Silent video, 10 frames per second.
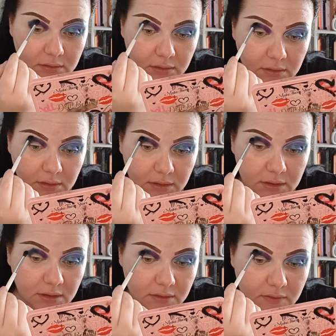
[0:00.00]

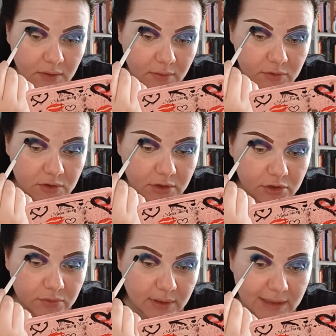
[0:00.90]
Like so. We're just
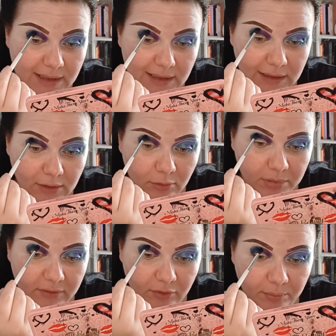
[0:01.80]
going to do a little
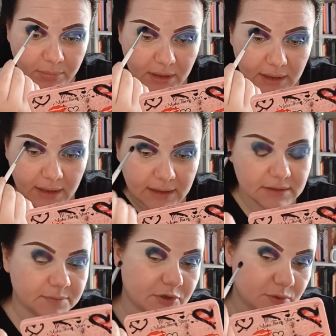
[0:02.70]
bit of a
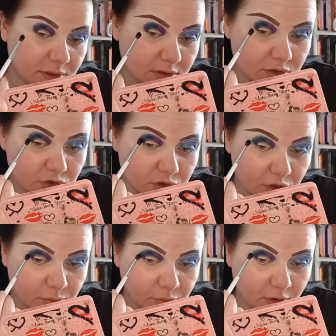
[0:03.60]
blend between the
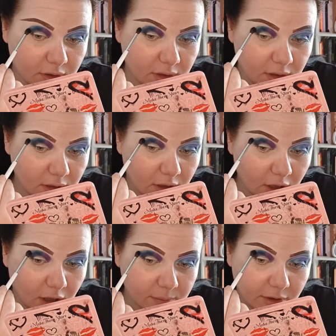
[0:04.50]
two, but
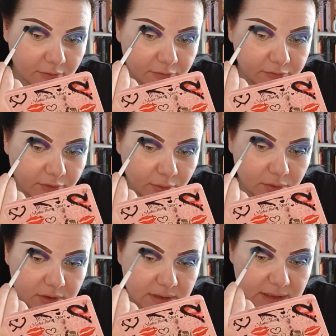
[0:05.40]
I'm not
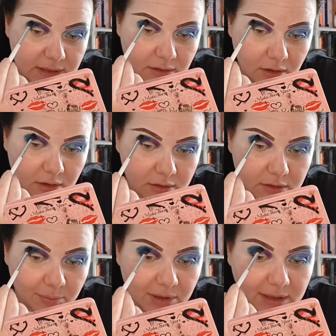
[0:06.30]
focusing
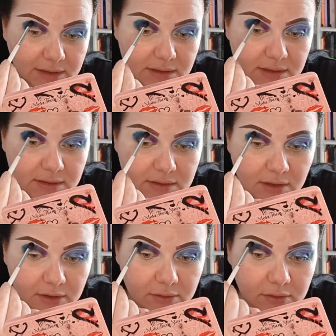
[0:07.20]
on the blend. So
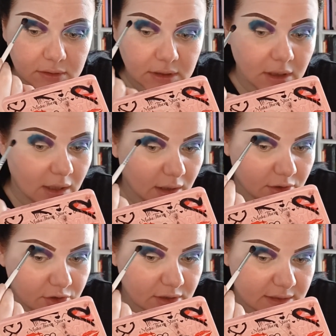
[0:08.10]

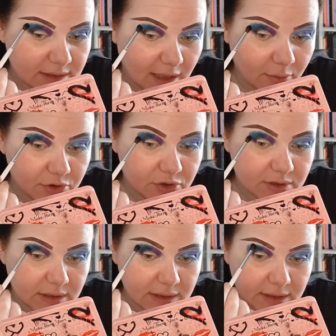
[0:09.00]
as you can tell, we're
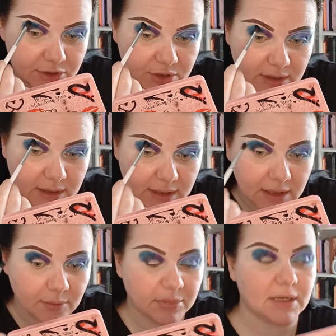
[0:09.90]
just
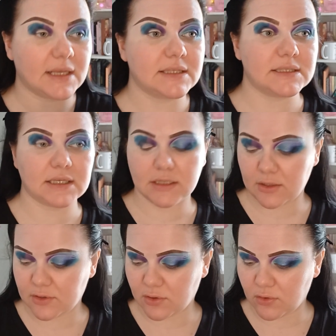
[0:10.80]
literally placing
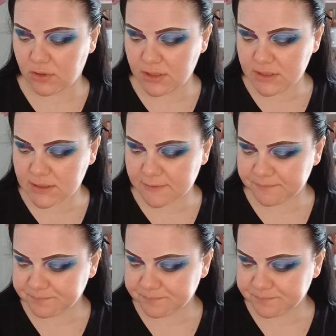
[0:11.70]
the colours.